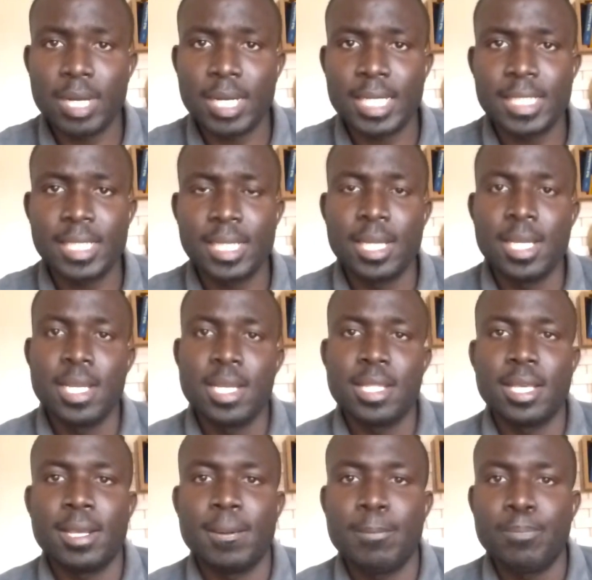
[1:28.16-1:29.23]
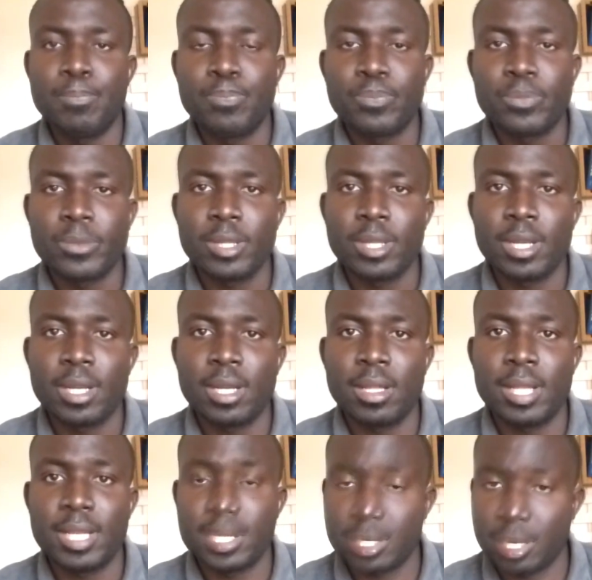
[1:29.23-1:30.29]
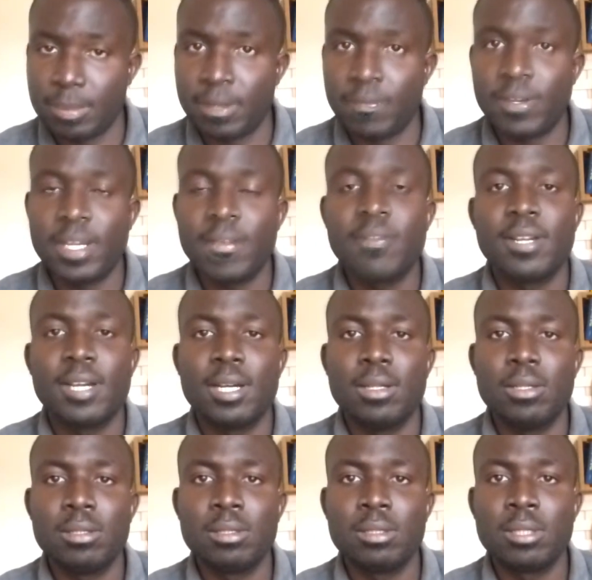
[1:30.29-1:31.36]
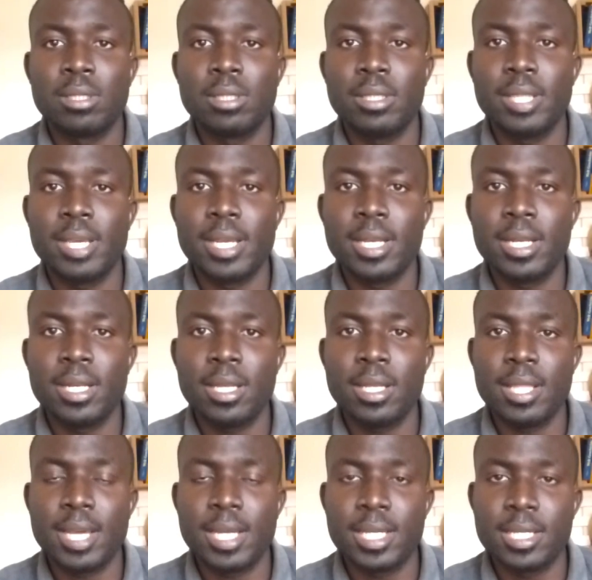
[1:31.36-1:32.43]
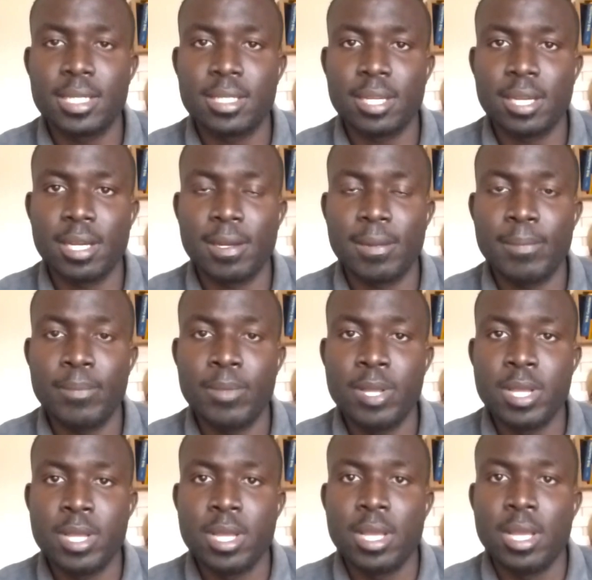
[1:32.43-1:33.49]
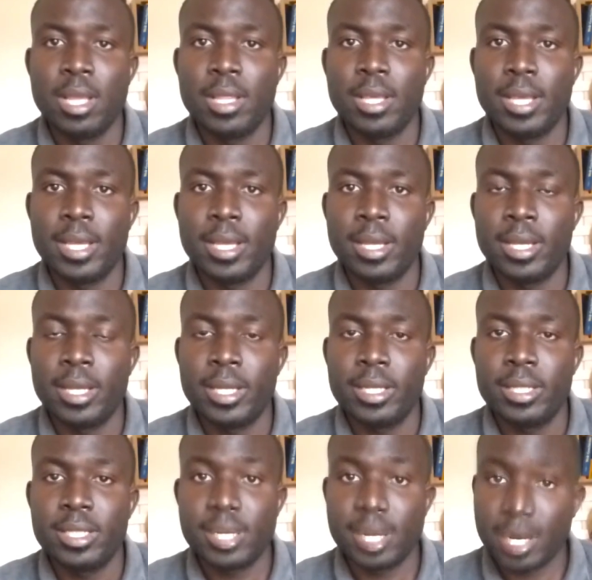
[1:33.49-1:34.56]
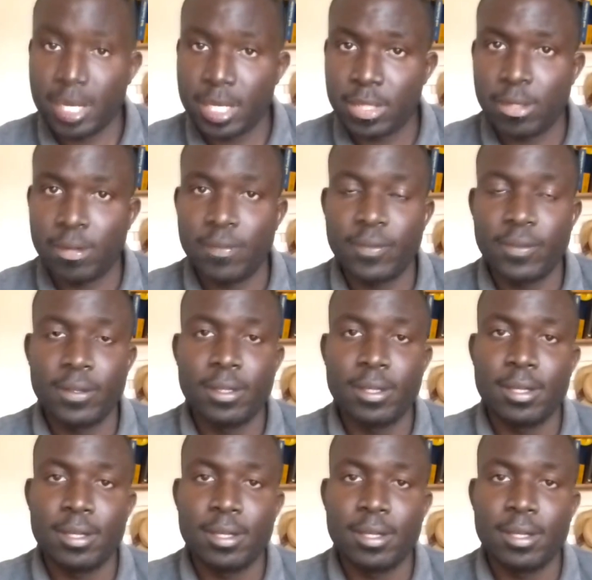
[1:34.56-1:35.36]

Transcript: at the that is chapter 5 now. Then that is the descendants of